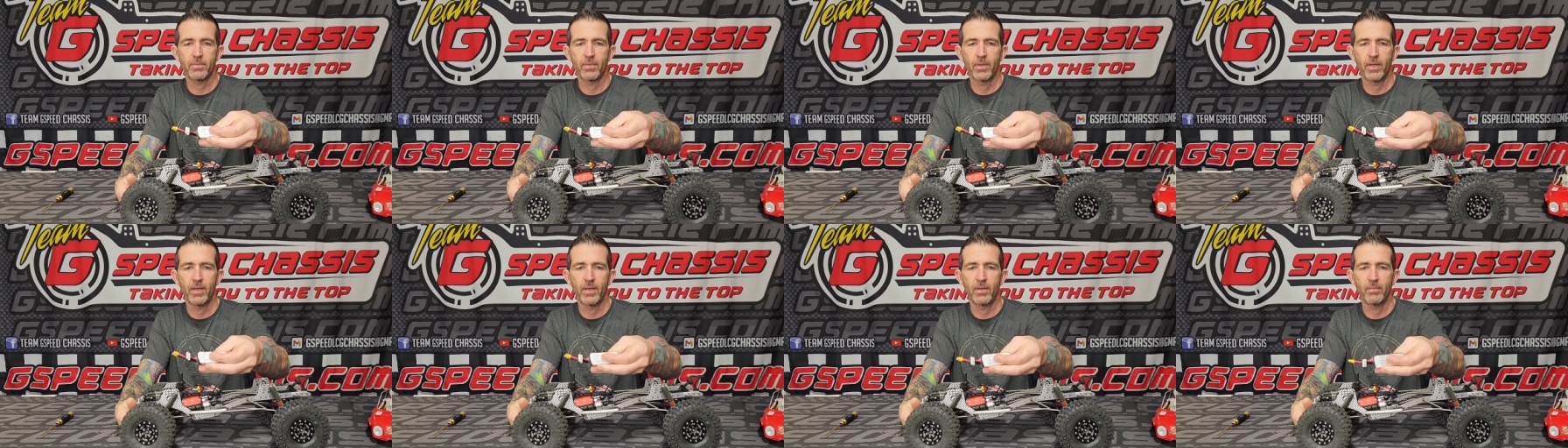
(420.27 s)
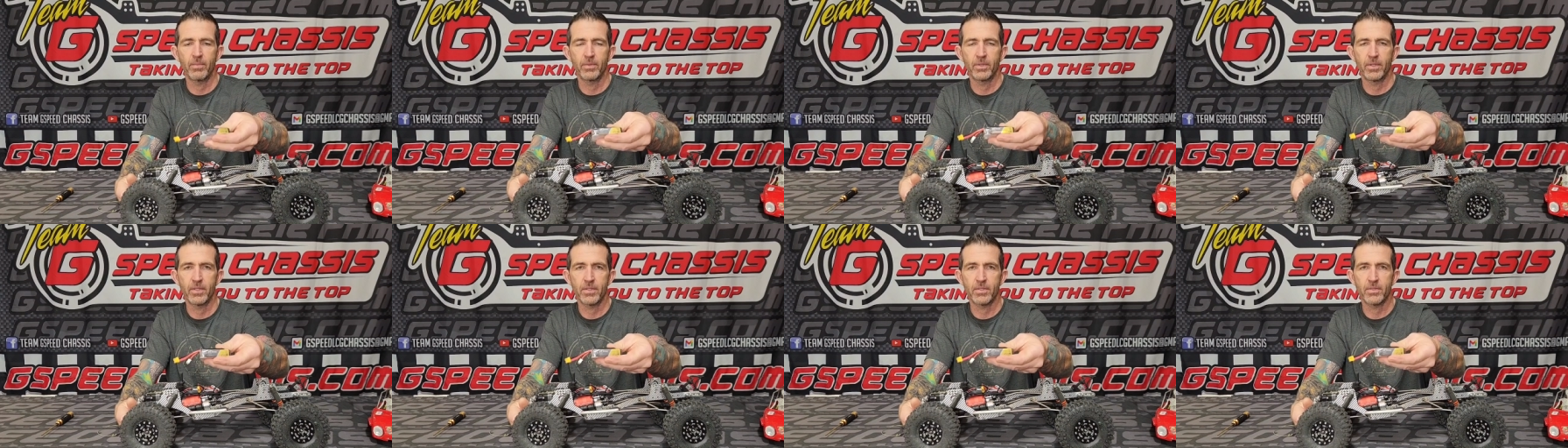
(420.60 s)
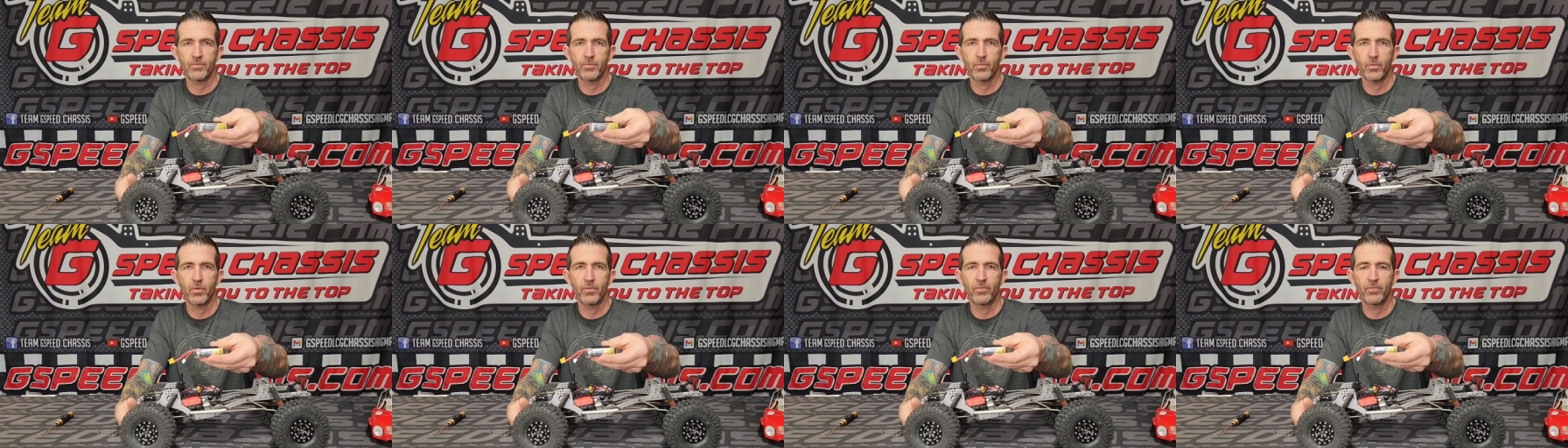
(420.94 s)
but this
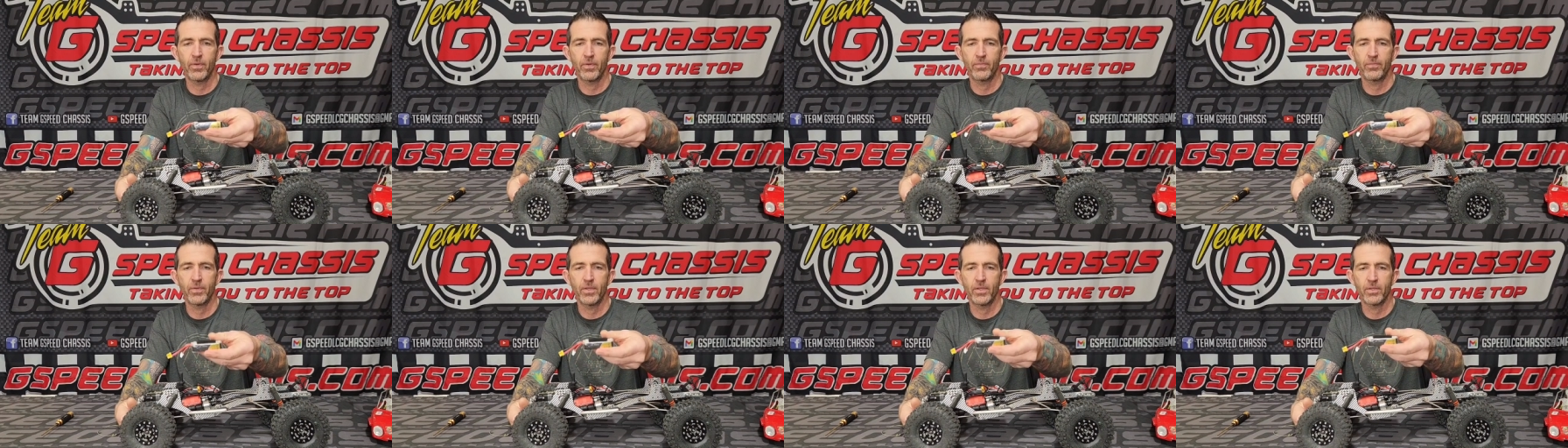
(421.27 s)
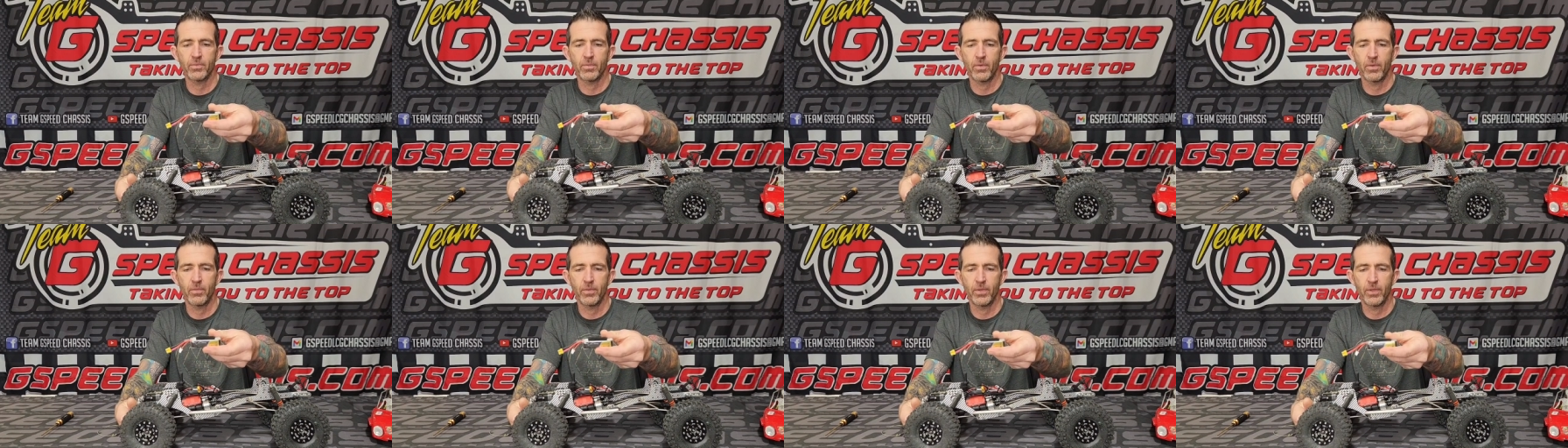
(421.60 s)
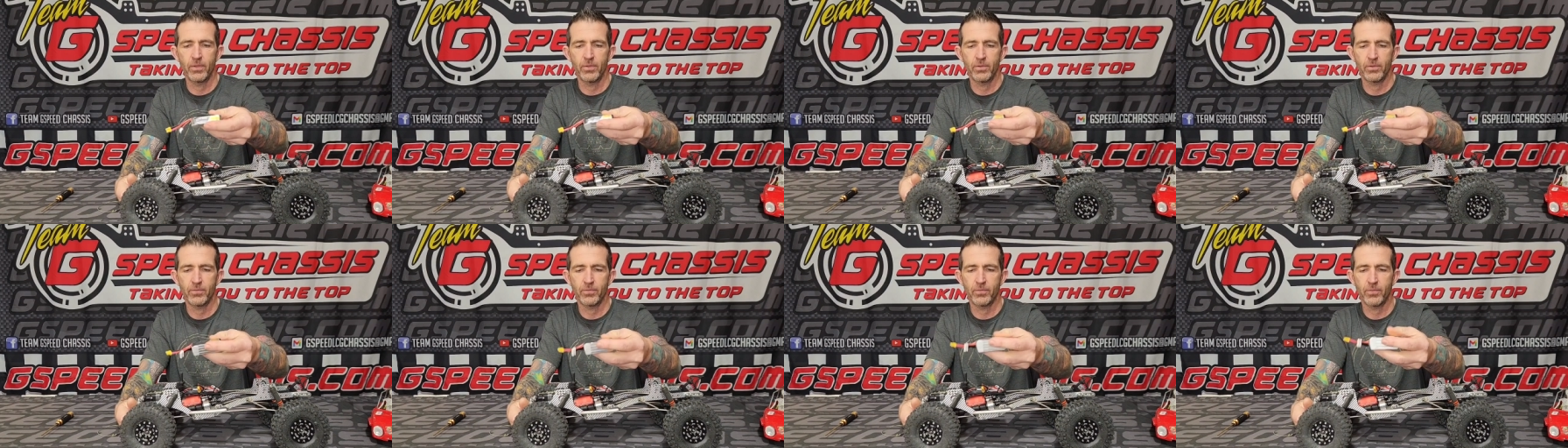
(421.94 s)
450 is what we
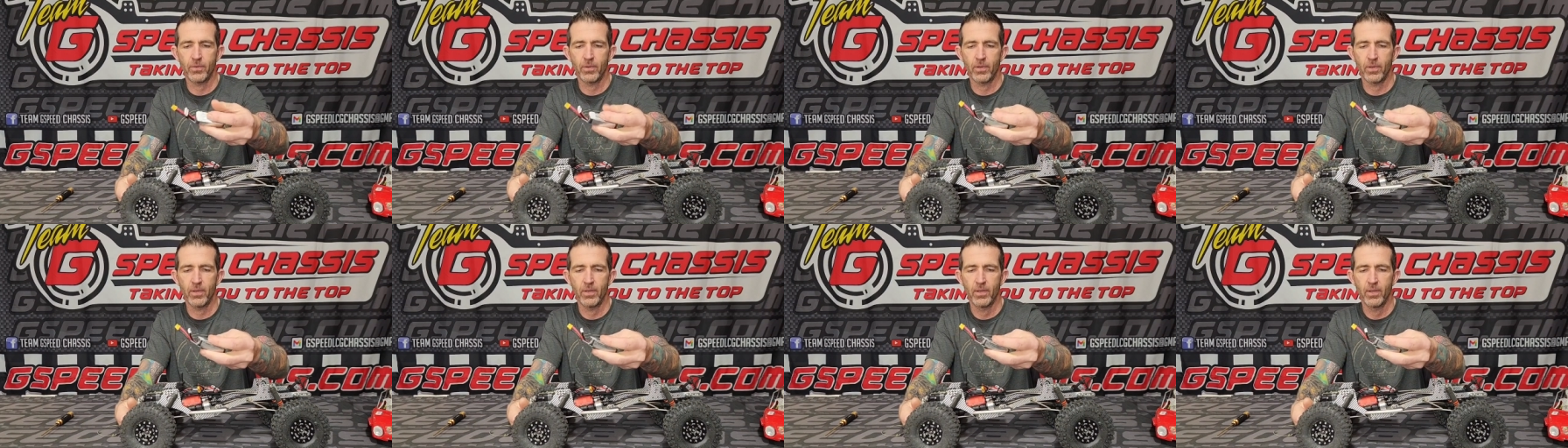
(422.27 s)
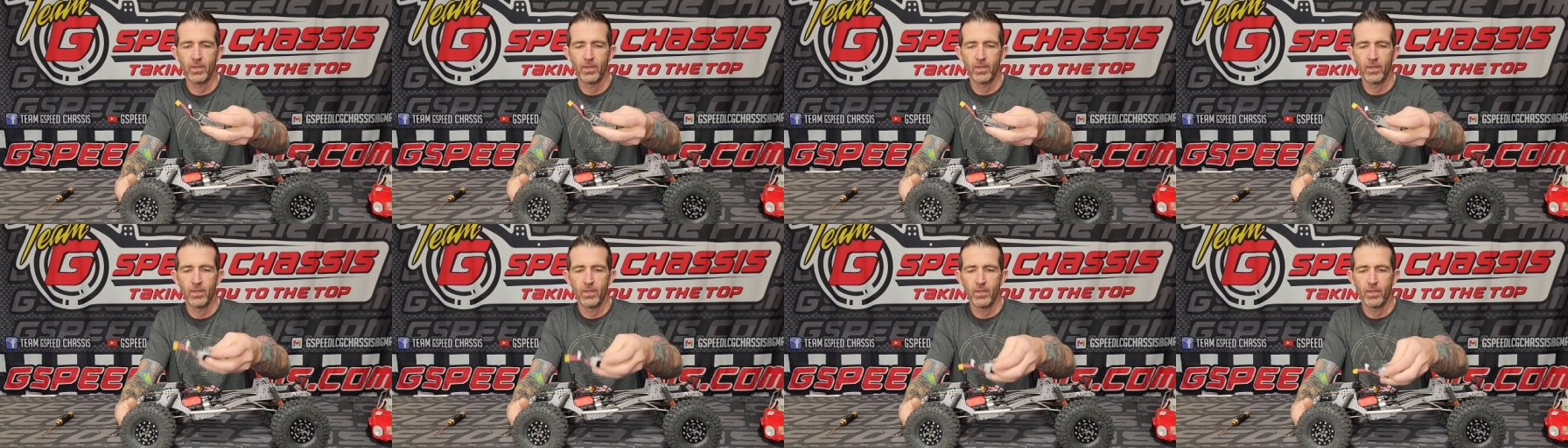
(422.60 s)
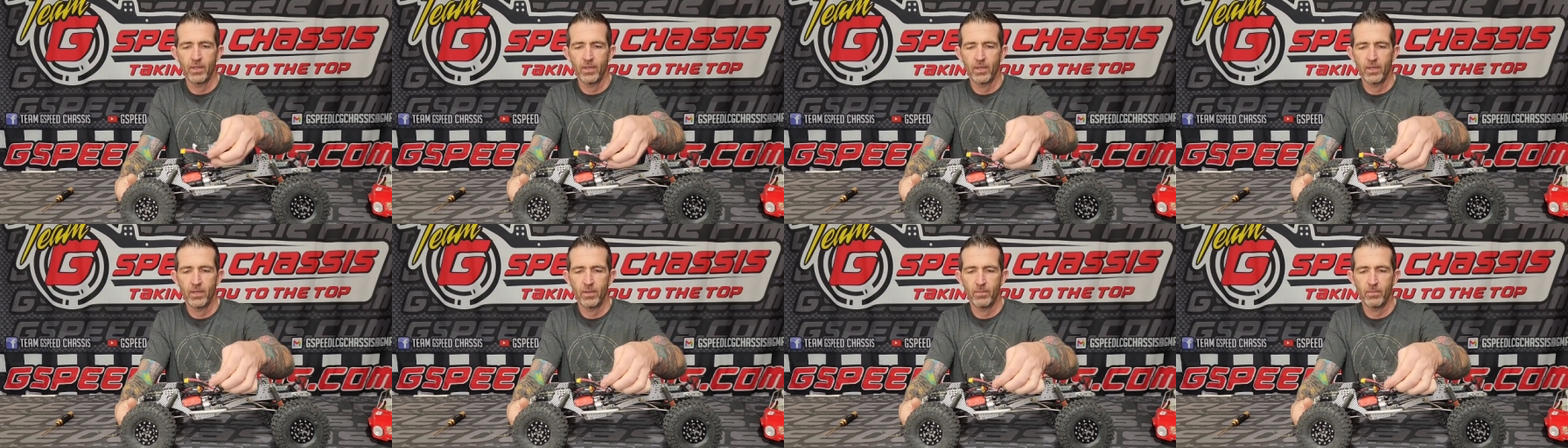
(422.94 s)
use for
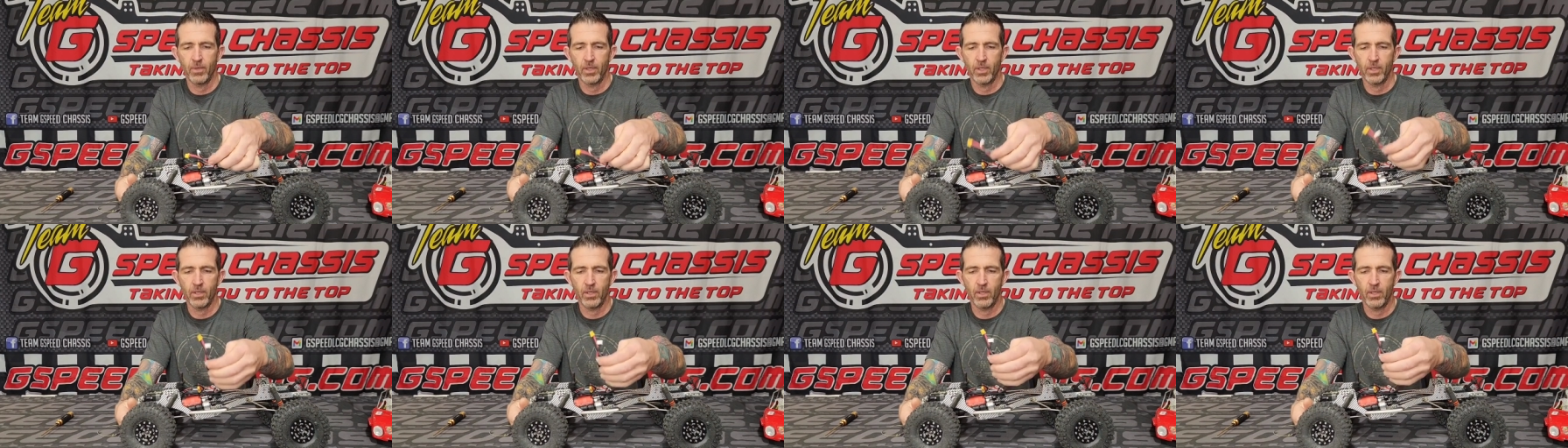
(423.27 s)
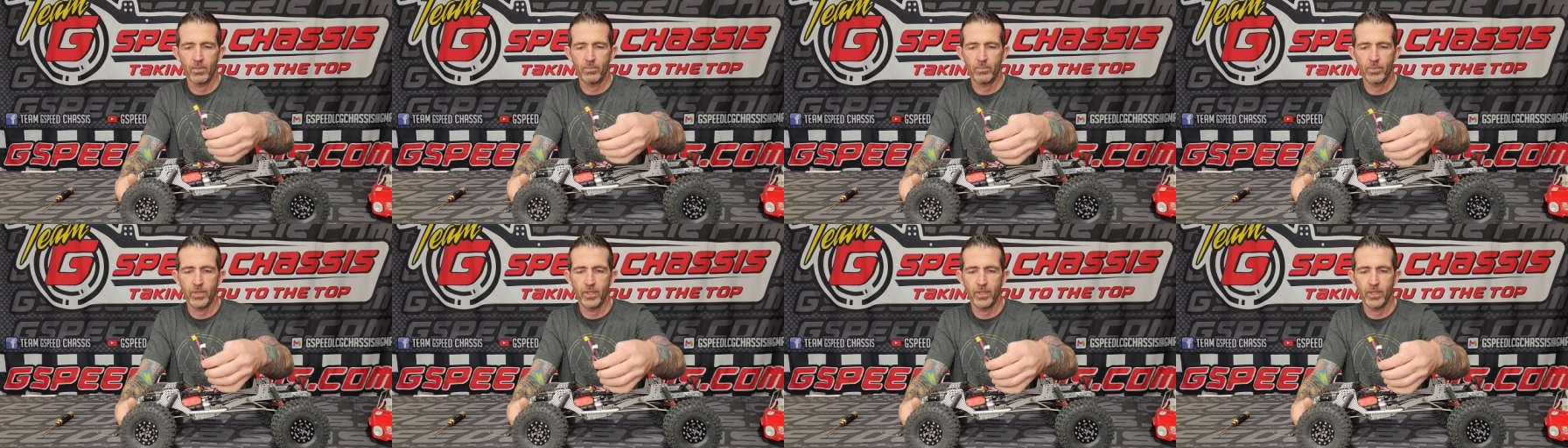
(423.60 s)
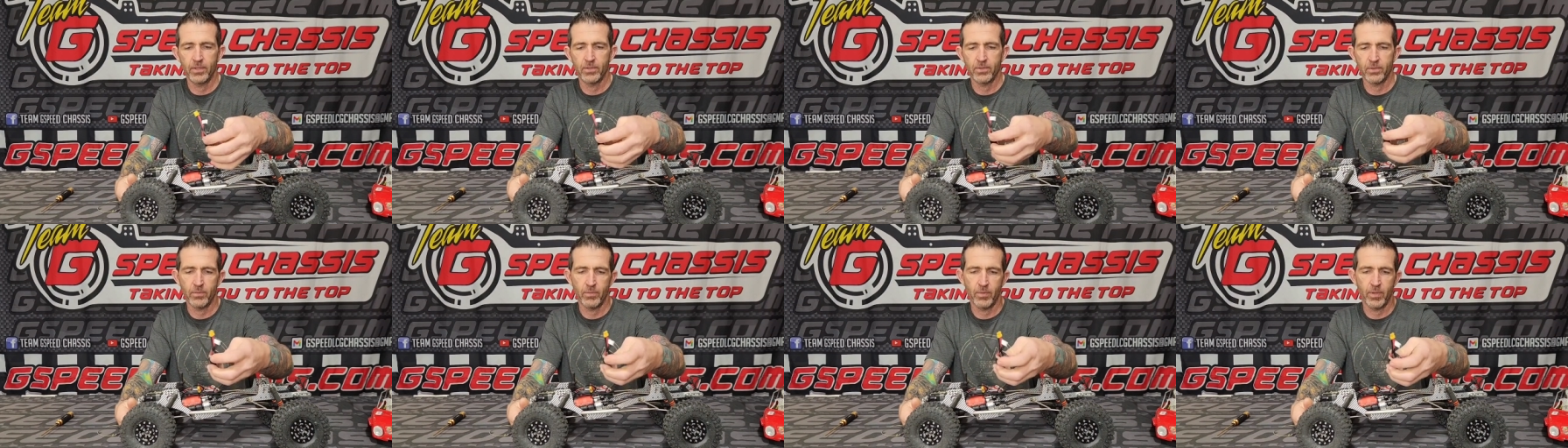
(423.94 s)
our comp
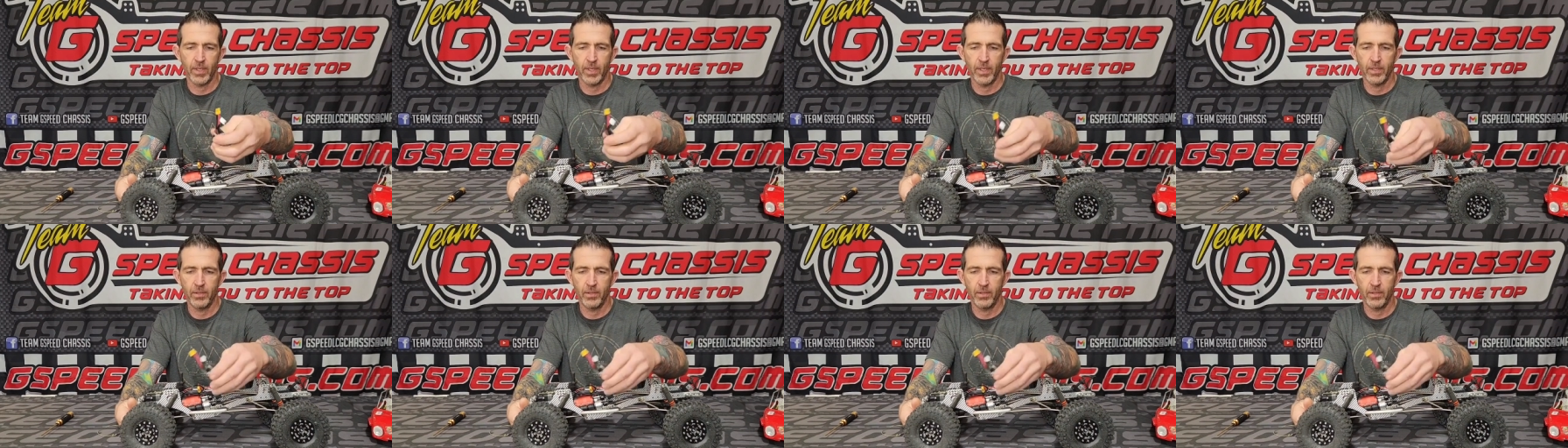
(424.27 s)
rigs, or what I